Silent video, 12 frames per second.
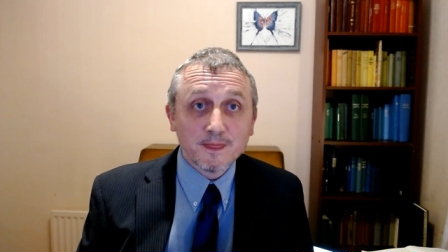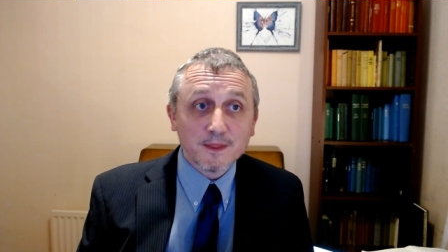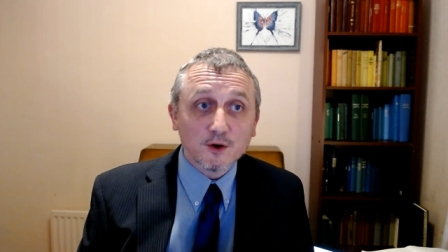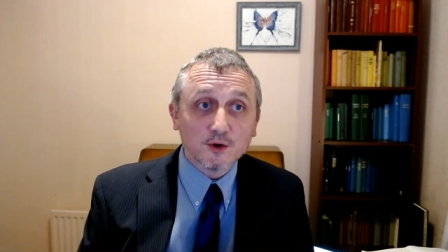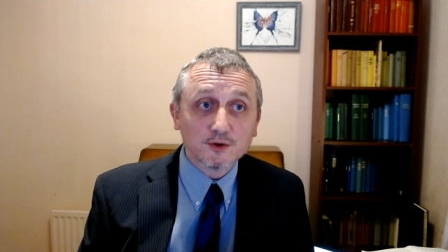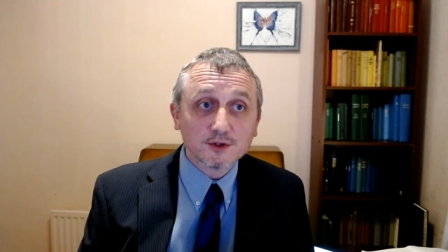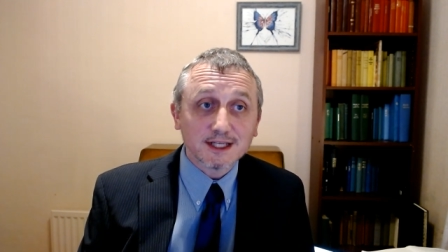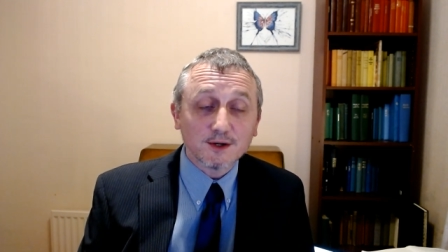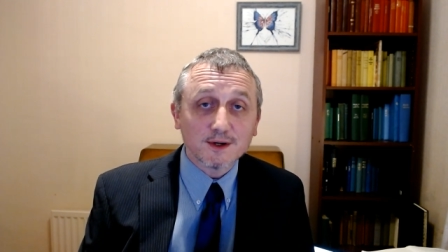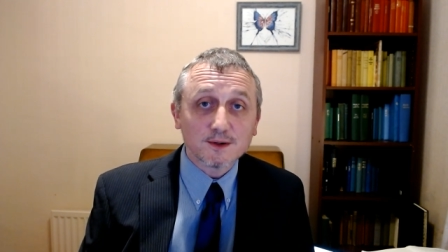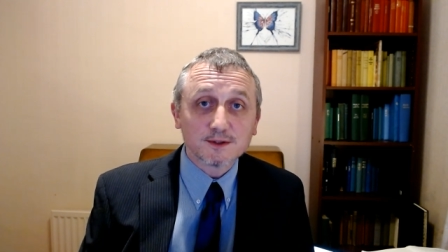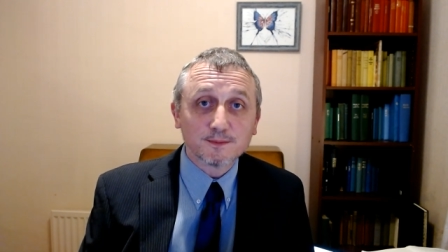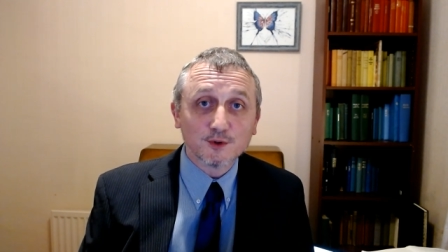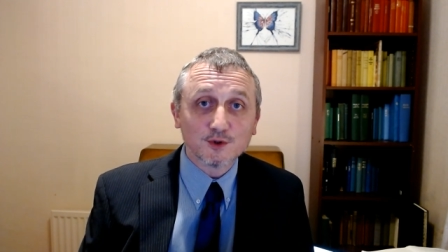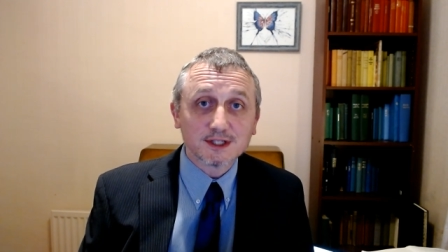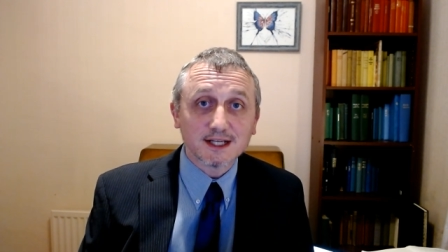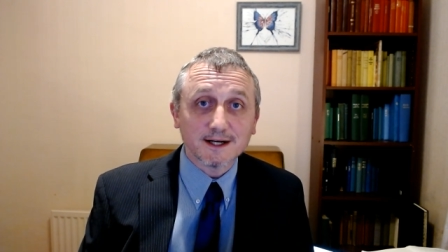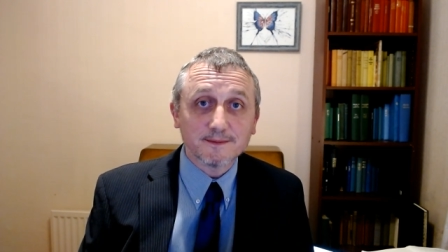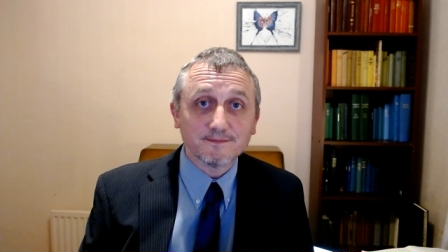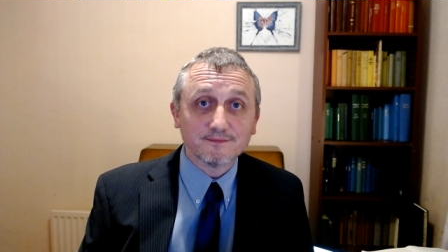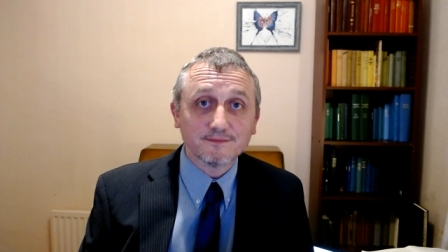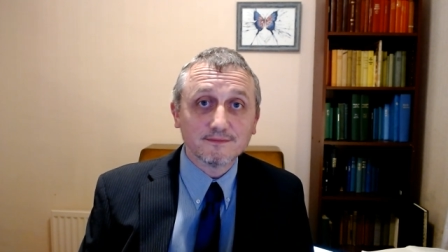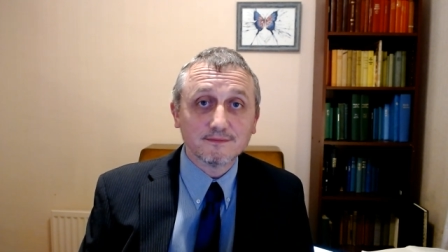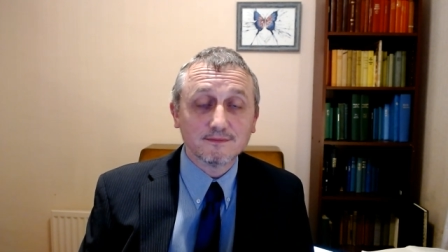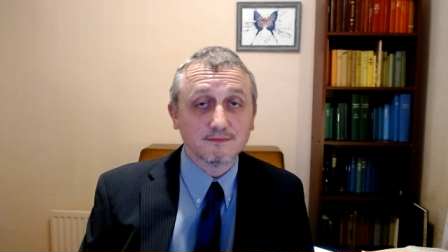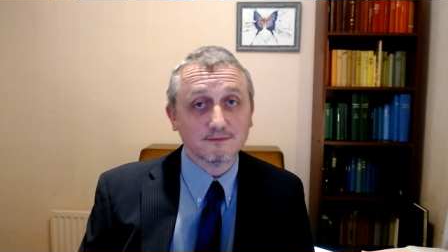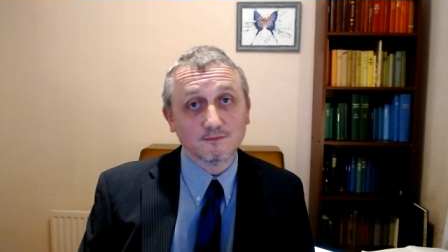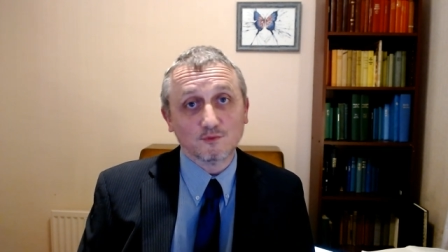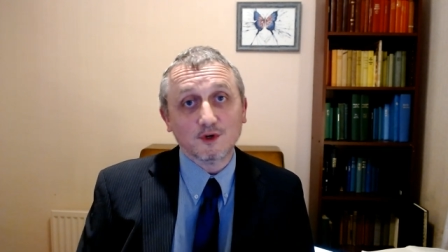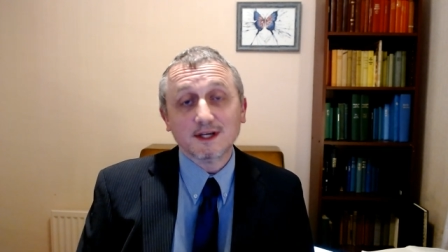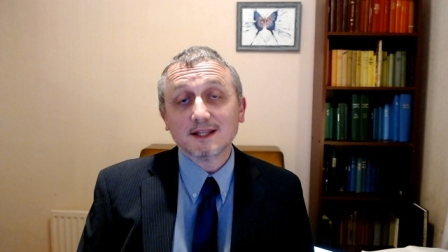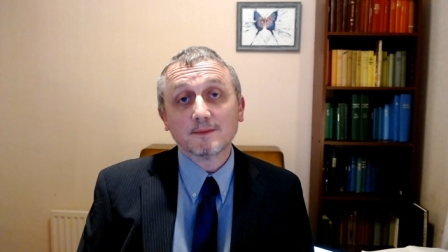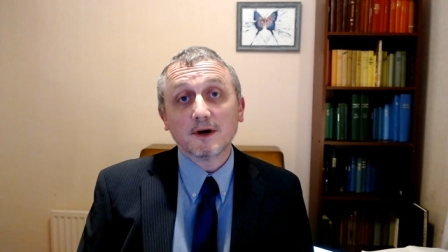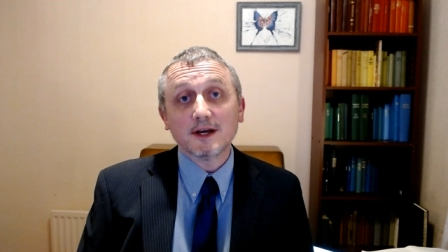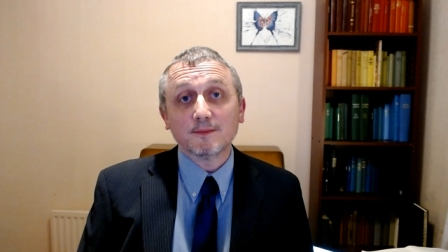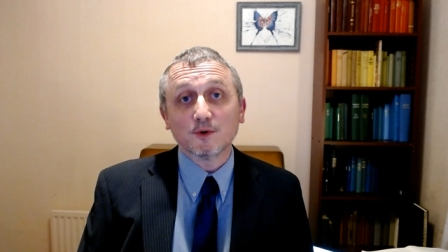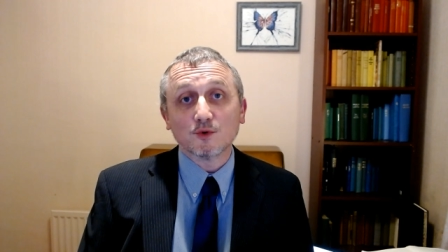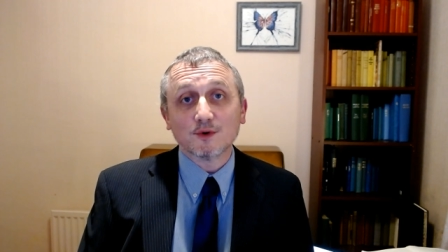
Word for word: Also, I was brought up reading the Bible.